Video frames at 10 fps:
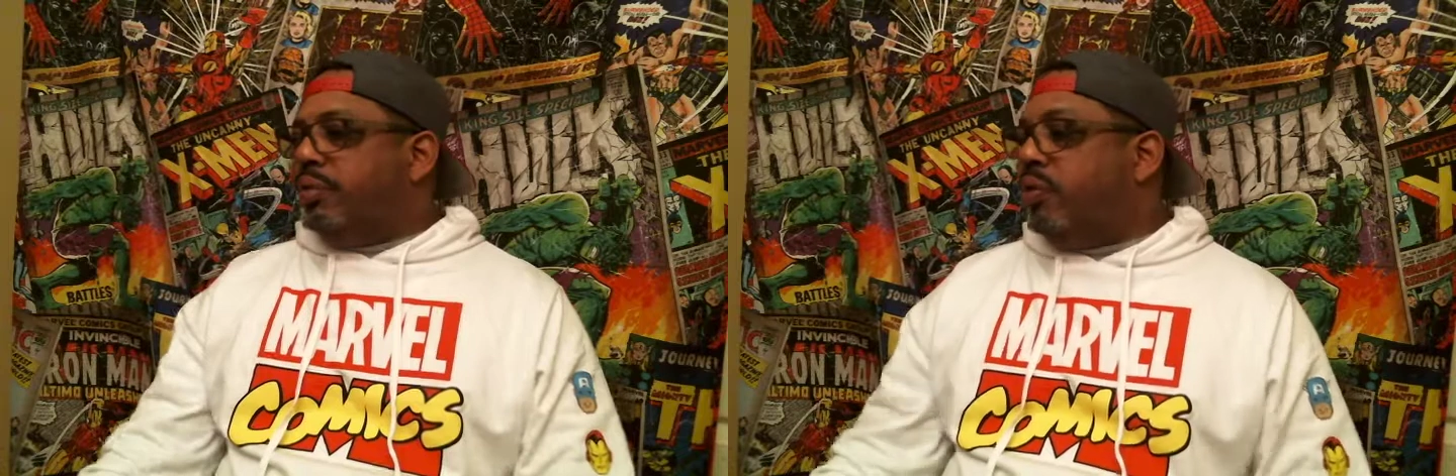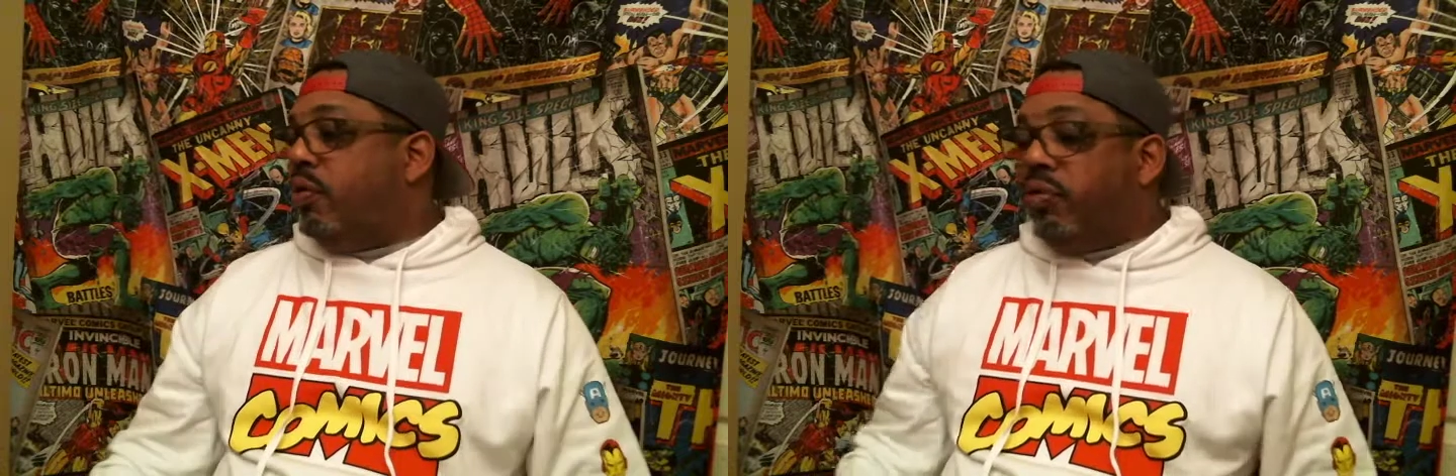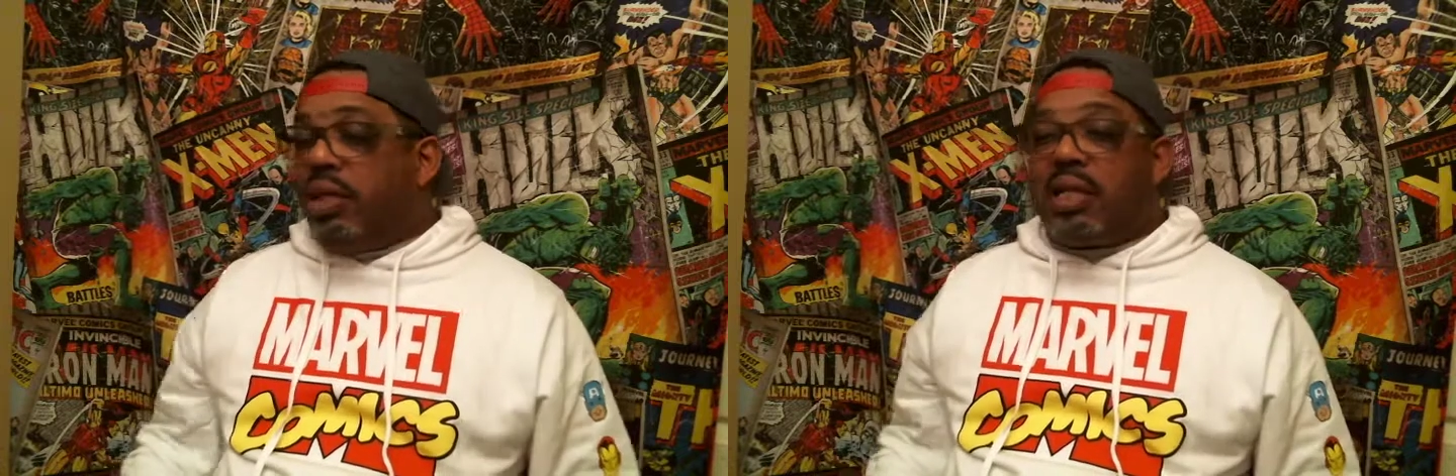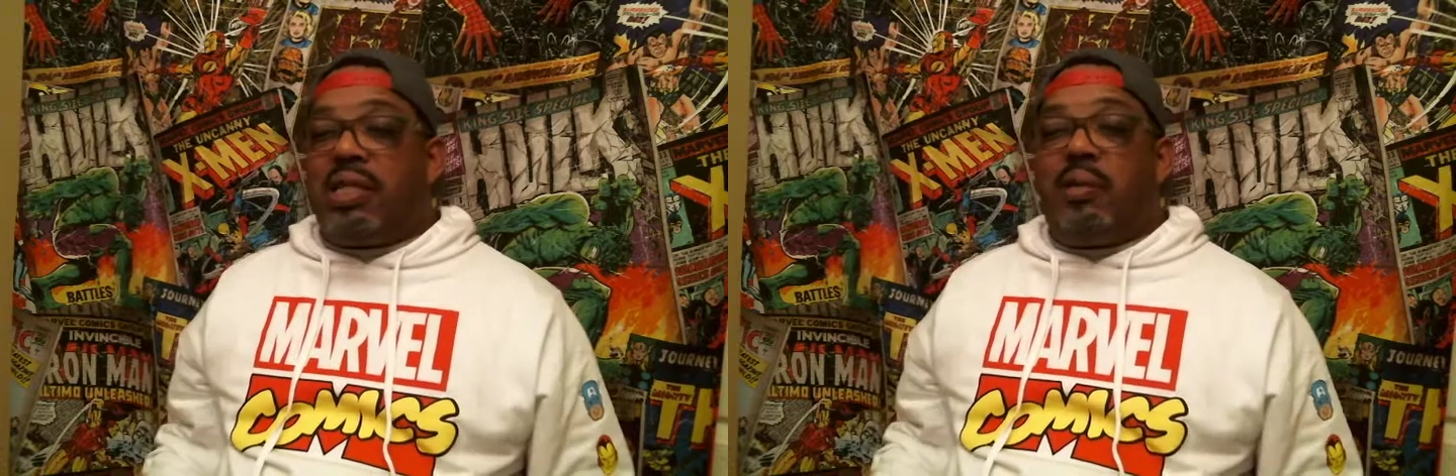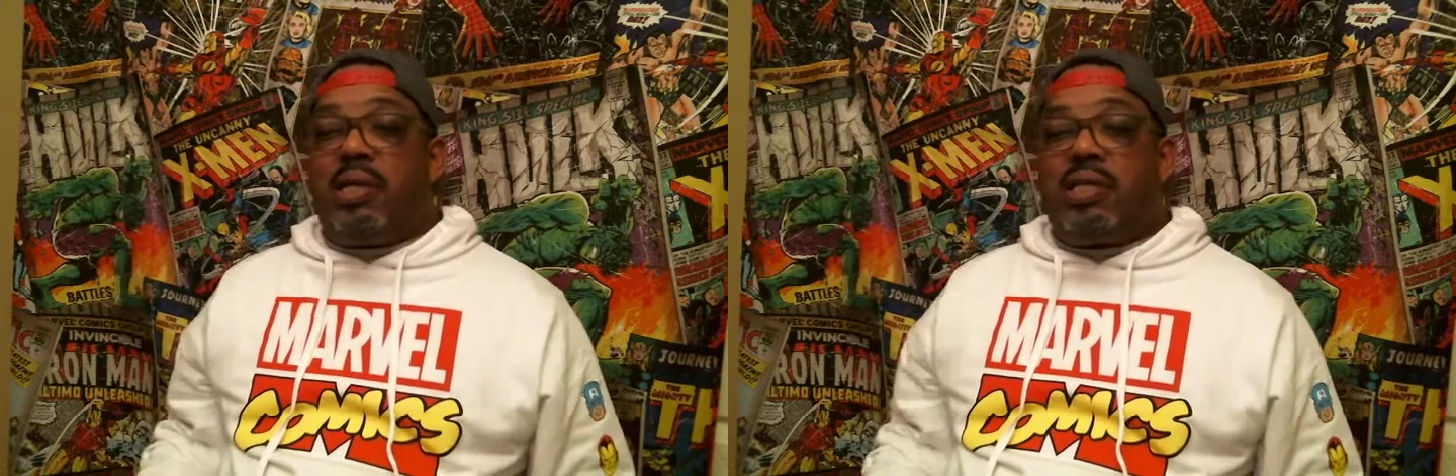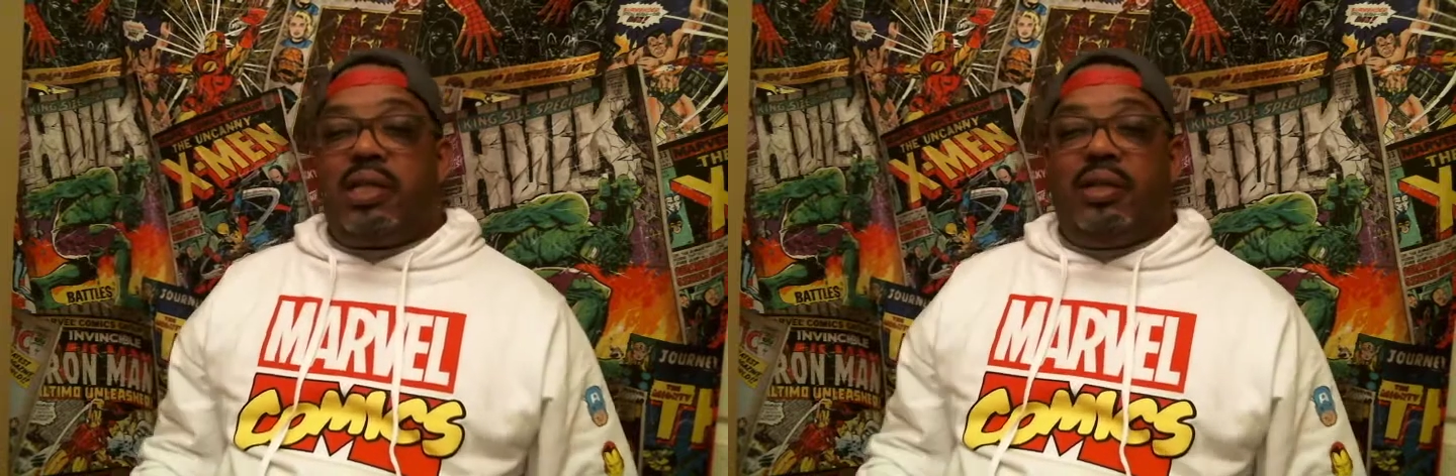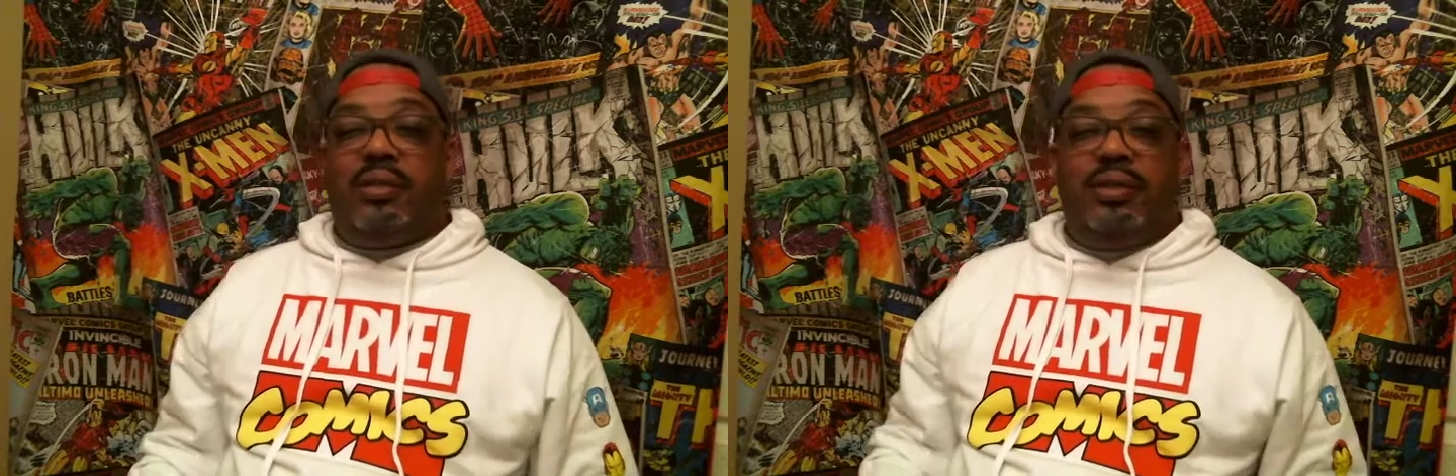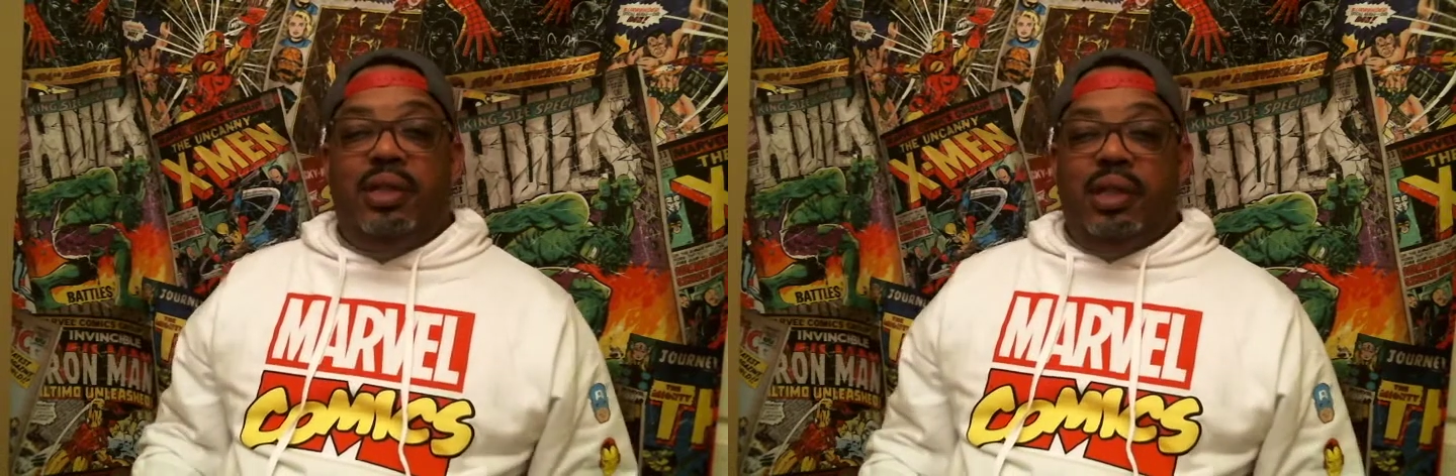Hopefully next time I see you,
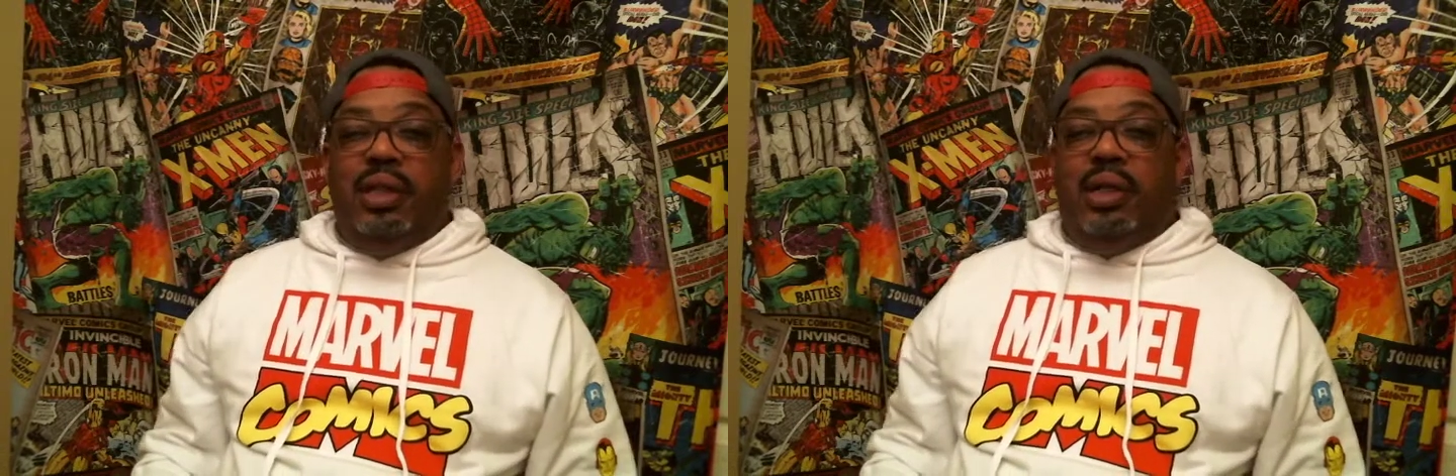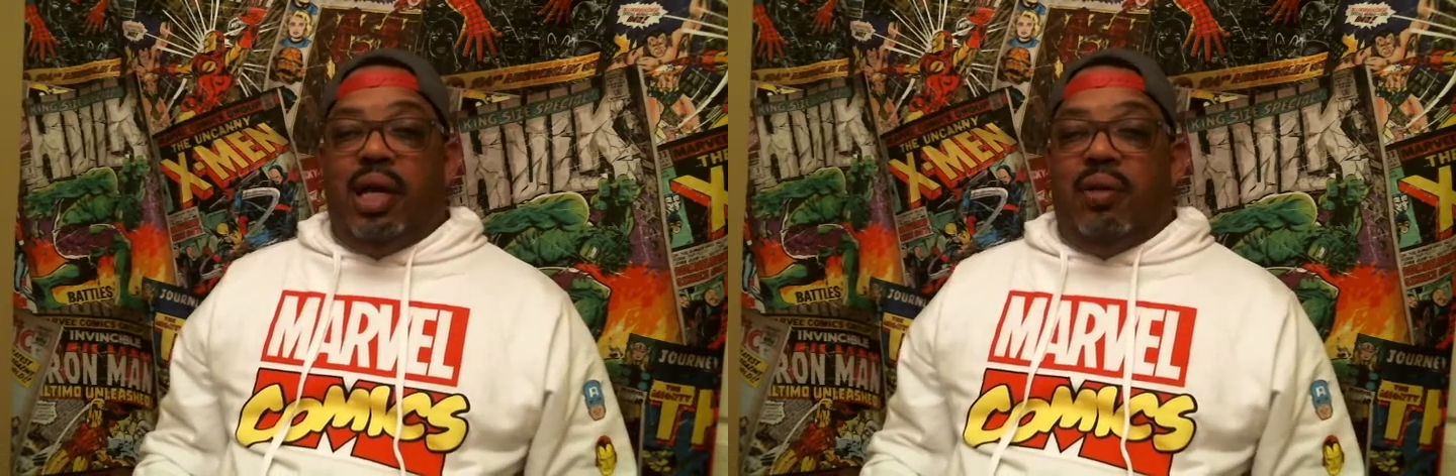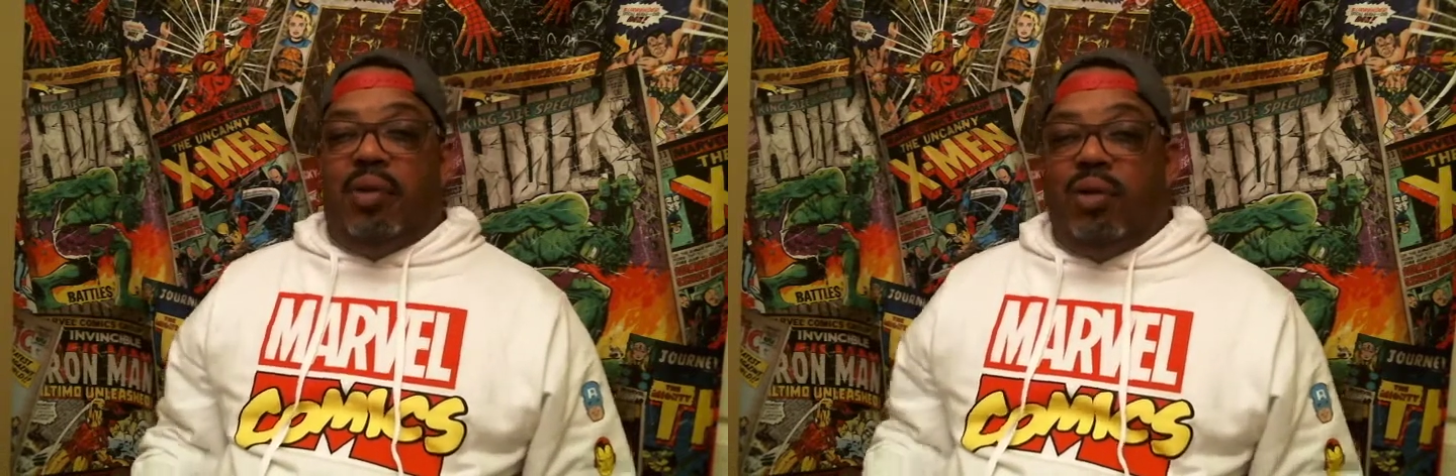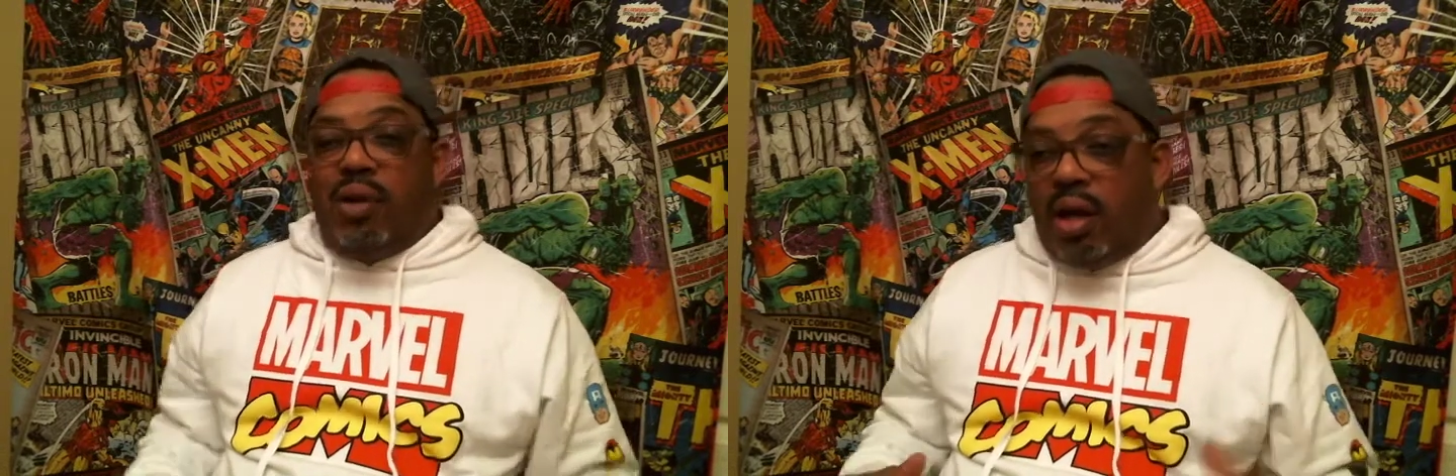I won't.